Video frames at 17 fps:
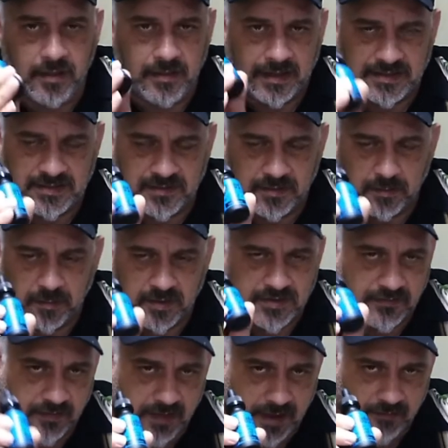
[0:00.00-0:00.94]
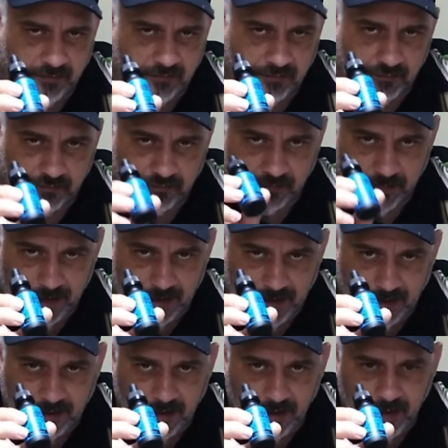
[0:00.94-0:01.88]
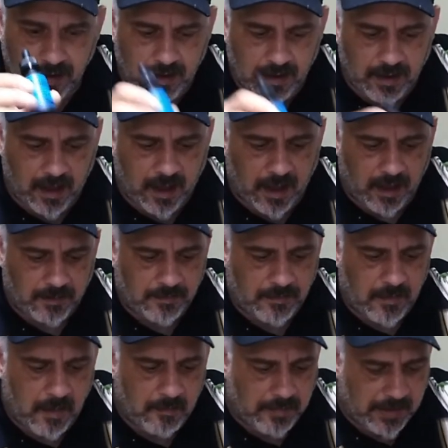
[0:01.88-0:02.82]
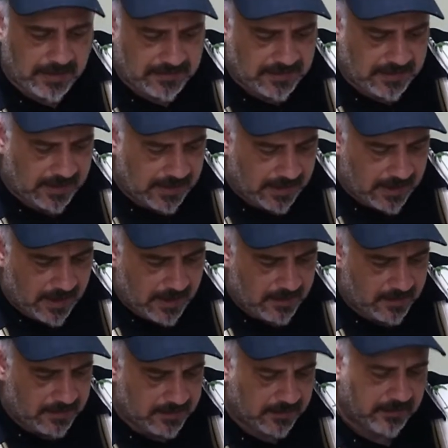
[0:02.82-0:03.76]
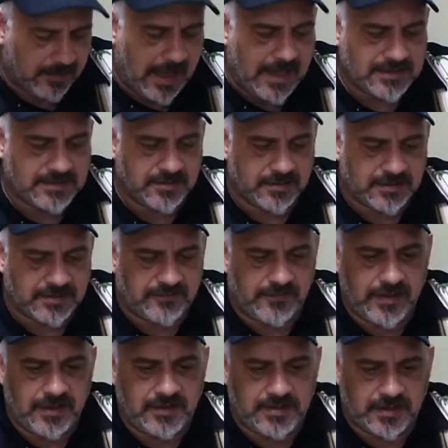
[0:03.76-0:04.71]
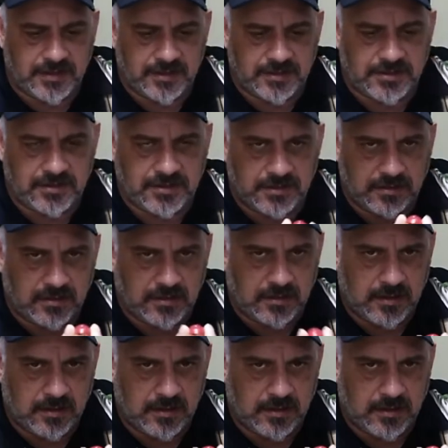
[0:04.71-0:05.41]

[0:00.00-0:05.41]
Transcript: That's the most flavorful for me. But the Lazarus Vintage,